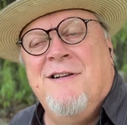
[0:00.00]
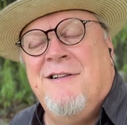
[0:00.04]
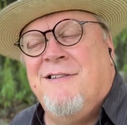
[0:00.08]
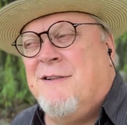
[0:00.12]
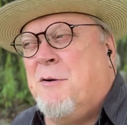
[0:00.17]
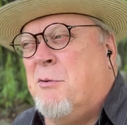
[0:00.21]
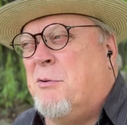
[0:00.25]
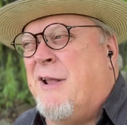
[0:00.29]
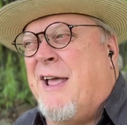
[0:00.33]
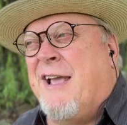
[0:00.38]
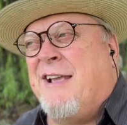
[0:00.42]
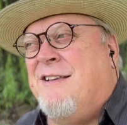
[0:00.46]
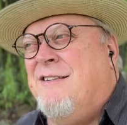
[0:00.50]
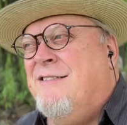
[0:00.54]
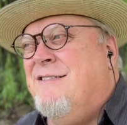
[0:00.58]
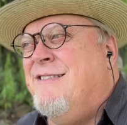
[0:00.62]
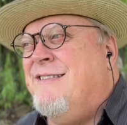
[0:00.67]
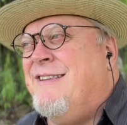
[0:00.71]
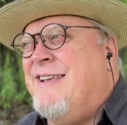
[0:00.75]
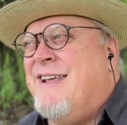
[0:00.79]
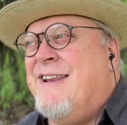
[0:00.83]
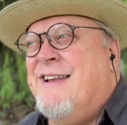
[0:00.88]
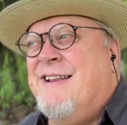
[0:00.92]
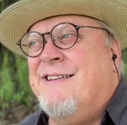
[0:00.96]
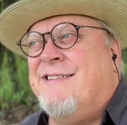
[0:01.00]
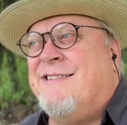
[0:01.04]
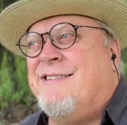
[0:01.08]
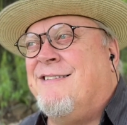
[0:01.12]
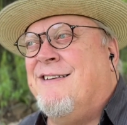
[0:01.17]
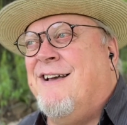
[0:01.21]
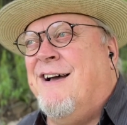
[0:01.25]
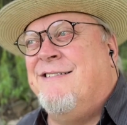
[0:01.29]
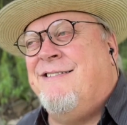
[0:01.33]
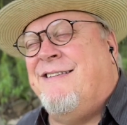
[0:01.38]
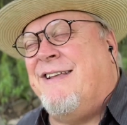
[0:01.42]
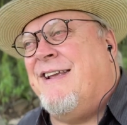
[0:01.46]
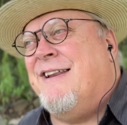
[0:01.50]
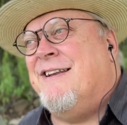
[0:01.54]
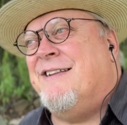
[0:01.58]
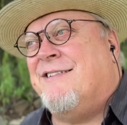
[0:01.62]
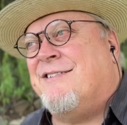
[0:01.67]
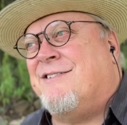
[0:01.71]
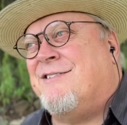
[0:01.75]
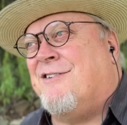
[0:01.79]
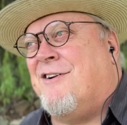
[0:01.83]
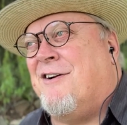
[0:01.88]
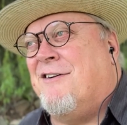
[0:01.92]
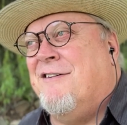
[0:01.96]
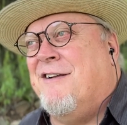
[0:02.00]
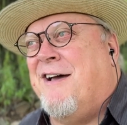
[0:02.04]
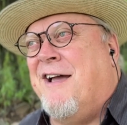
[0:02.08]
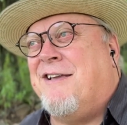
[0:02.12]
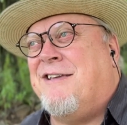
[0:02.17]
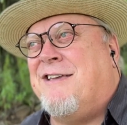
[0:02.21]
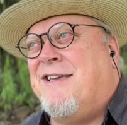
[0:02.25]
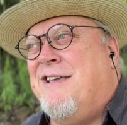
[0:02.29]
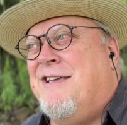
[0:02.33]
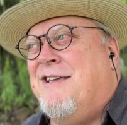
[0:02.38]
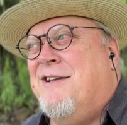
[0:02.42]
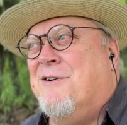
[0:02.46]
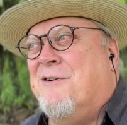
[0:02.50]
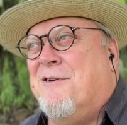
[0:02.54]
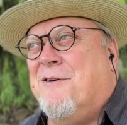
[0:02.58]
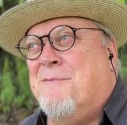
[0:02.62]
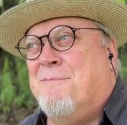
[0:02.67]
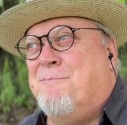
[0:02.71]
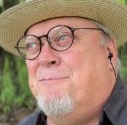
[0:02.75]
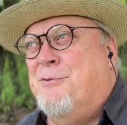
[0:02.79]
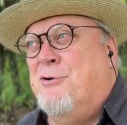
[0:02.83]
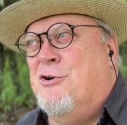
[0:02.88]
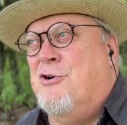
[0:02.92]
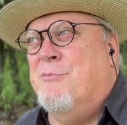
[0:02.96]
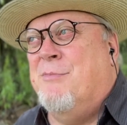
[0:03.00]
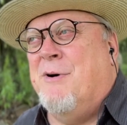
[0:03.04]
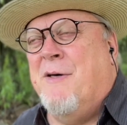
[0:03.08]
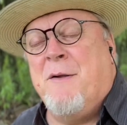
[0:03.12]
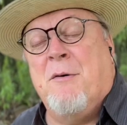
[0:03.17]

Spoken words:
like Adidas or Nike or Puma.